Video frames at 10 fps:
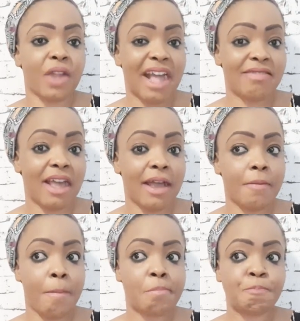And
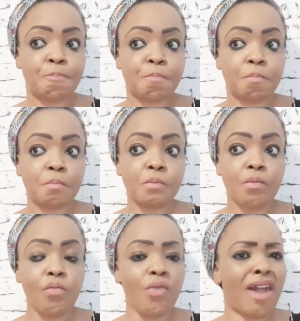then,
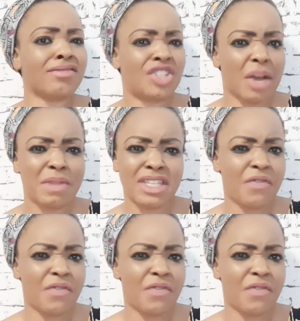Germany